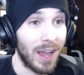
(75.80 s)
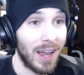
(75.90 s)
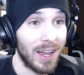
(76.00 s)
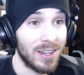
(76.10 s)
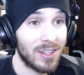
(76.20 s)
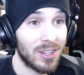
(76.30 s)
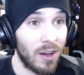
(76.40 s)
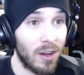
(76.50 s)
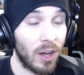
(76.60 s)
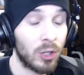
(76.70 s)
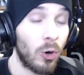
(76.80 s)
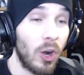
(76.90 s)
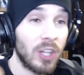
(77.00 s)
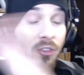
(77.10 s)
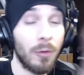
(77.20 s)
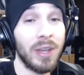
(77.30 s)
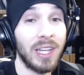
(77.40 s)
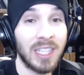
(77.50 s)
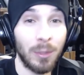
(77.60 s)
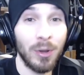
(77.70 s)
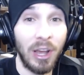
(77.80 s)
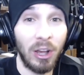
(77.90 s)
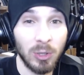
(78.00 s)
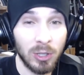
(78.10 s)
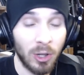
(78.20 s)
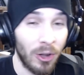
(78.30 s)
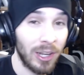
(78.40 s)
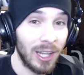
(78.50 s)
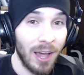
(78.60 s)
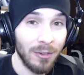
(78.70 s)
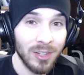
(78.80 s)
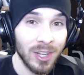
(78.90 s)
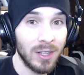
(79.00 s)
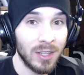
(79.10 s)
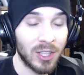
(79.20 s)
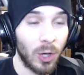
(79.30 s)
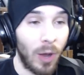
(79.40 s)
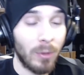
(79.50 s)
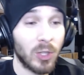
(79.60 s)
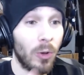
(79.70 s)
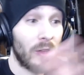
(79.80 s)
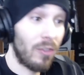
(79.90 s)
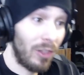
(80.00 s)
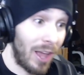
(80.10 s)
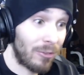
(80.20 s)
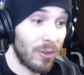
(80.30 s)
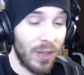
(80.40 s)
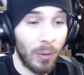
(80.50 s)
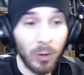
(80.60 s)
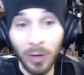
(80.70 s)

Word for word: and uh, across from me, someone else was turning left. So I was going left, and they were